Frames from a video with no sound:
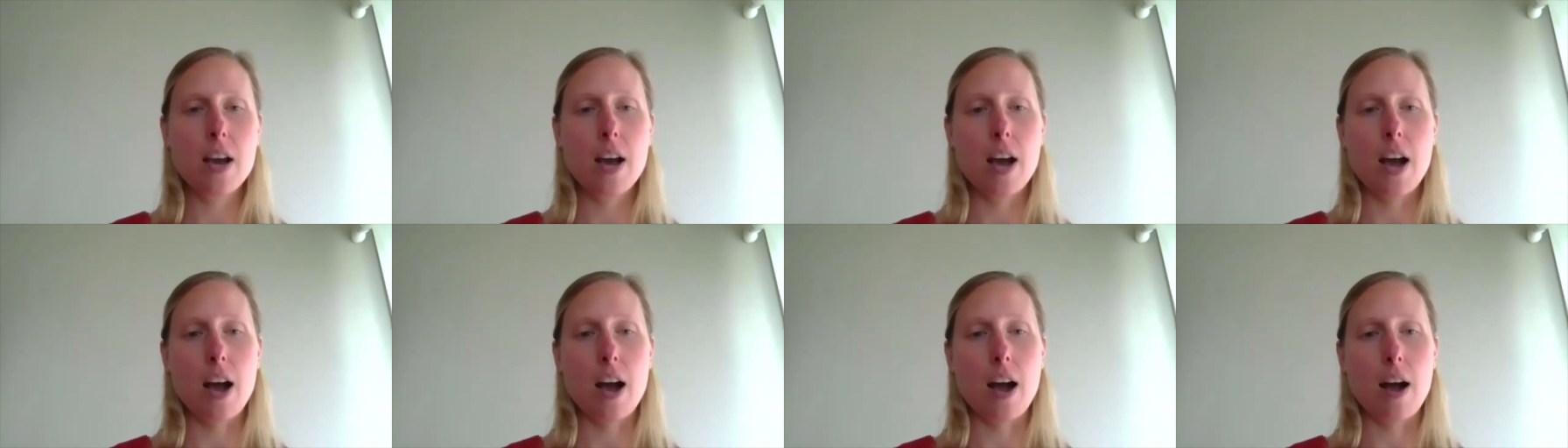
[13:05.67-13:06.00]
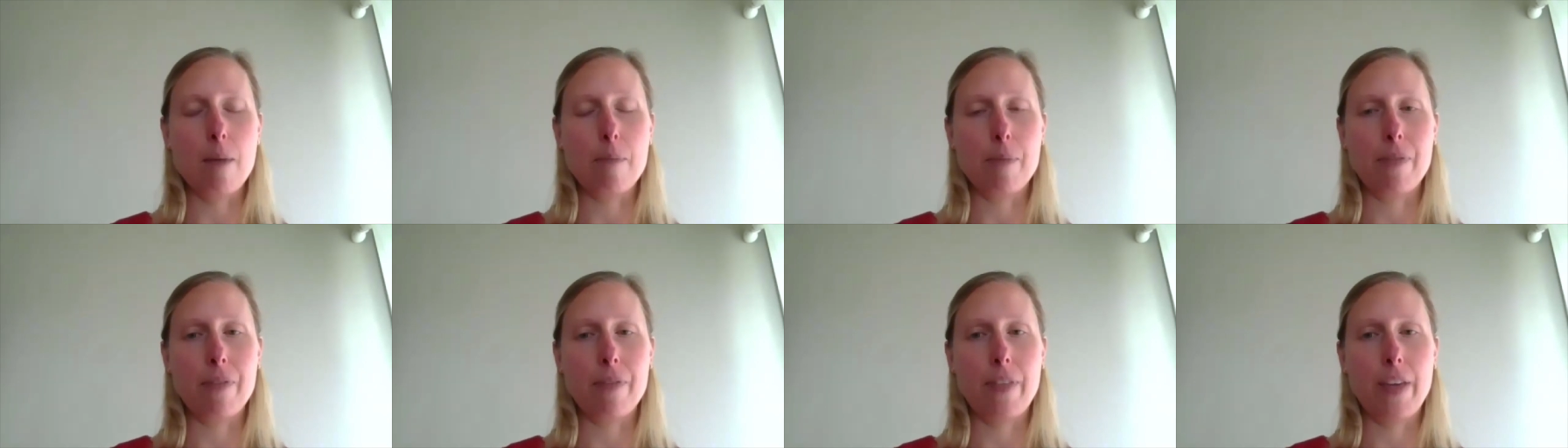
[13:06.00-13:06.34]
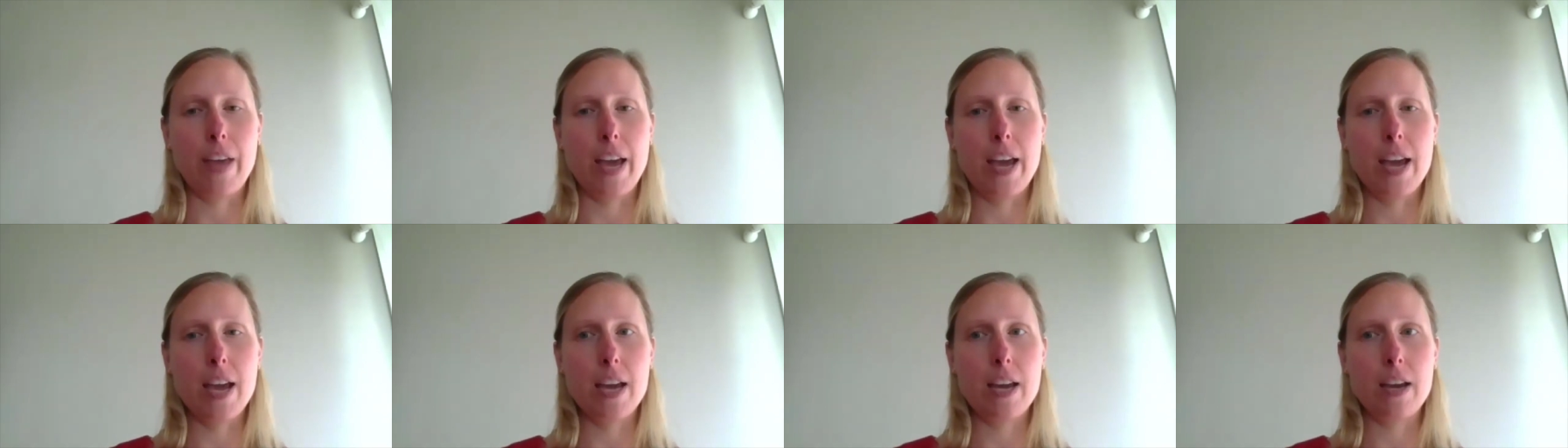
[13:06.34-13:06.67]
um,
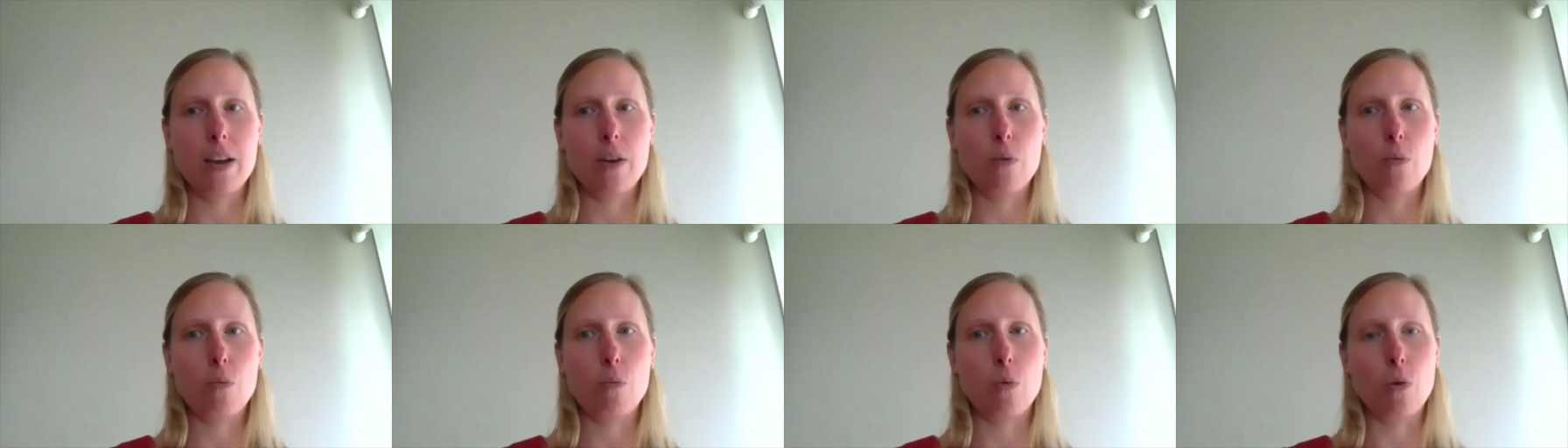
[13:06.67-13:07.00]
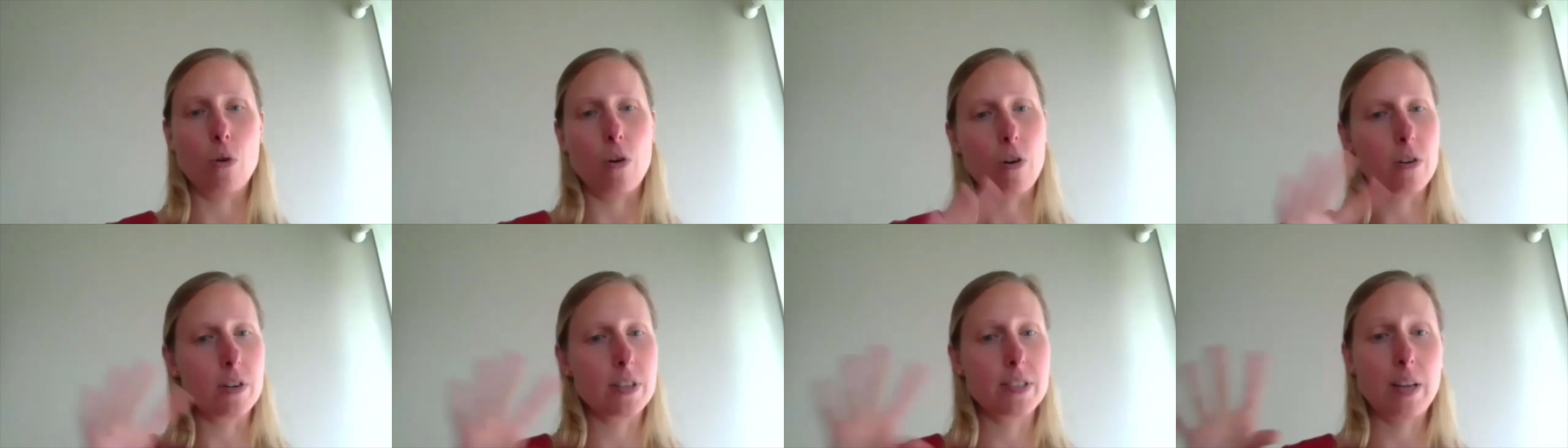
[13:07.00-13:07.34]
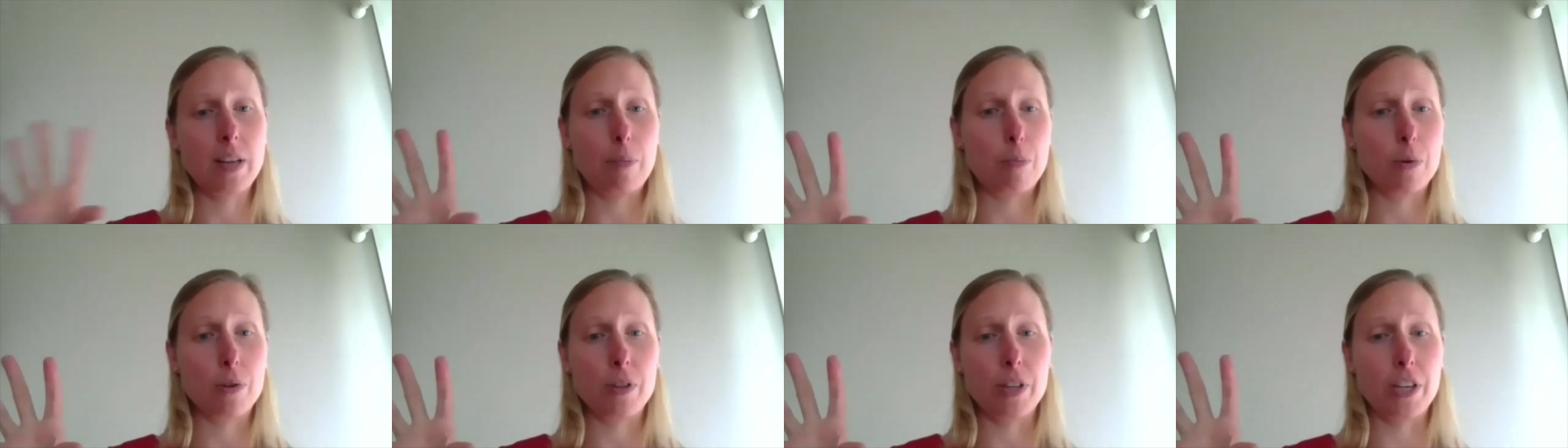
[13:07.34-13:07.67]
they were
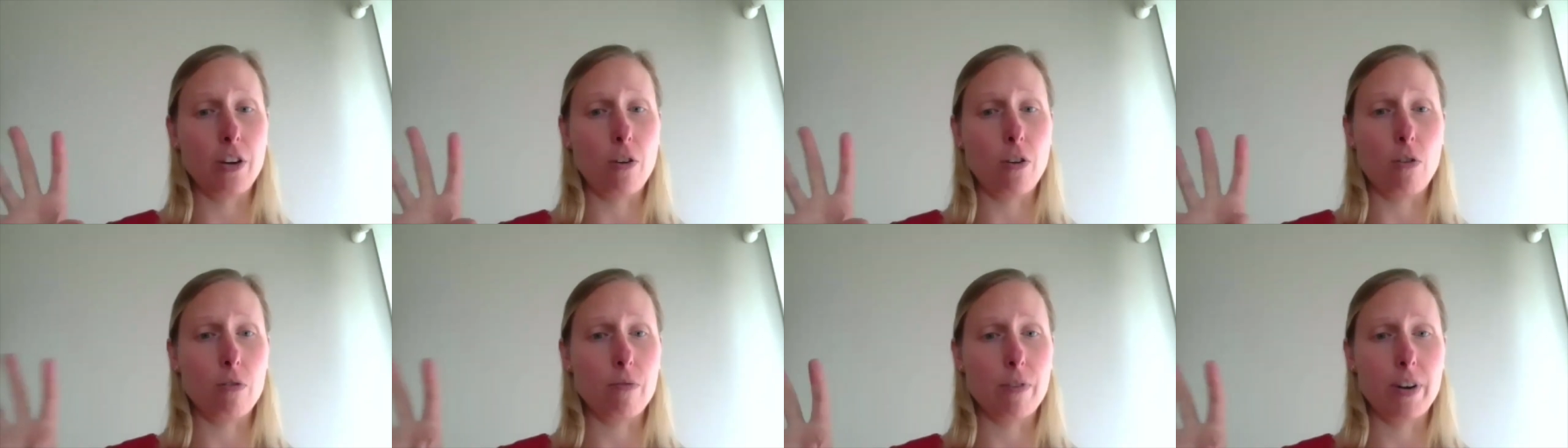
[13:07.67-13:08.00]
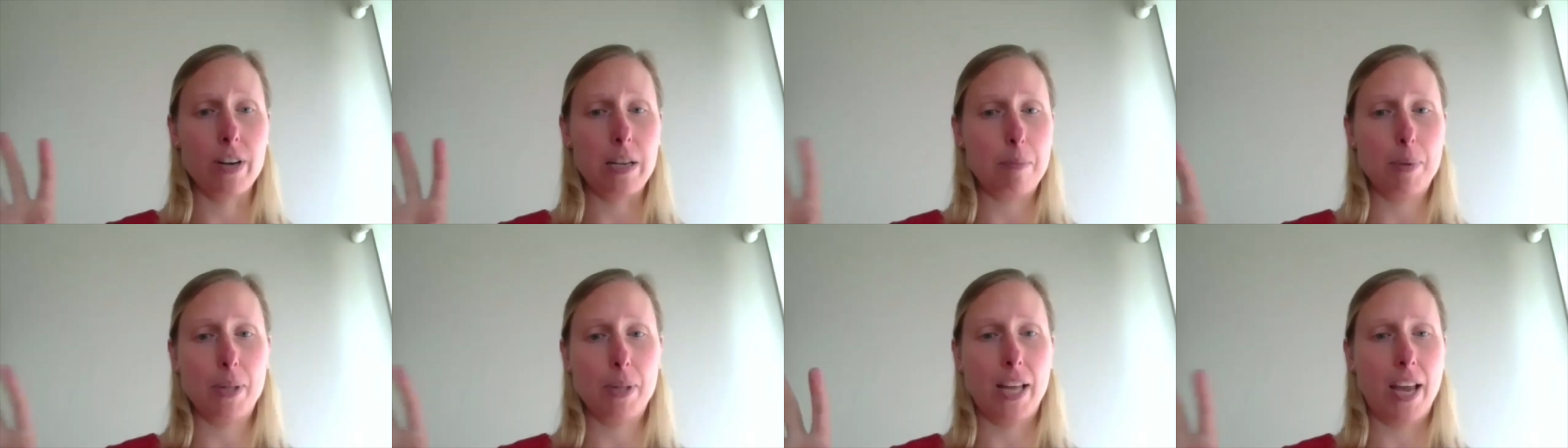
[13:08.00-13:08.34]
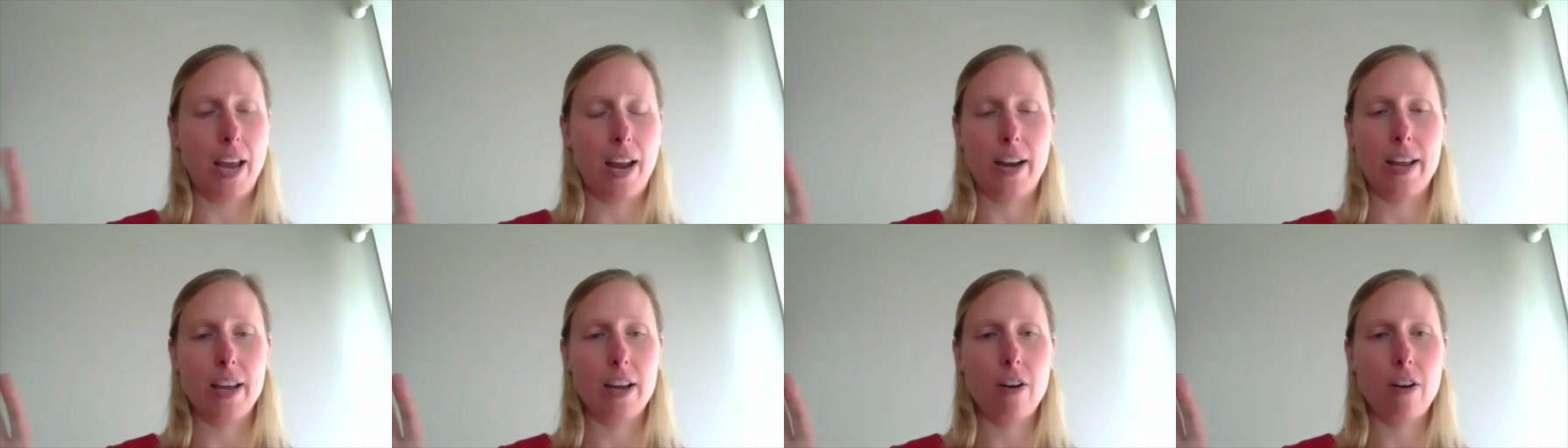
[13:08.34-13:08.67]
separately already
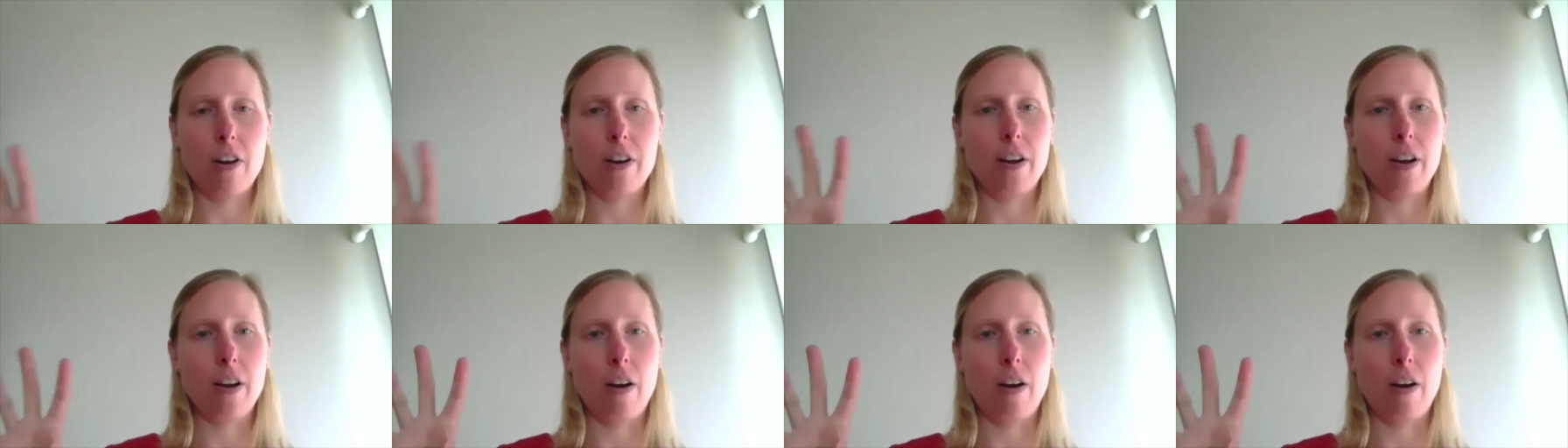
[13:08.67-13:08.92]
planning on